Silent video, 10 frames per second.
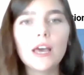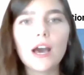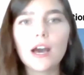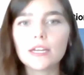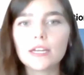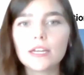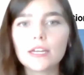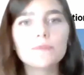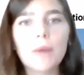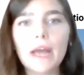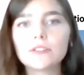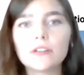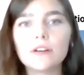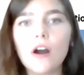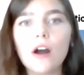it goes back
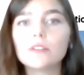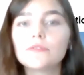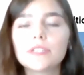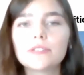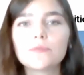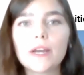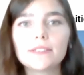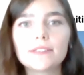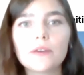to all of these rights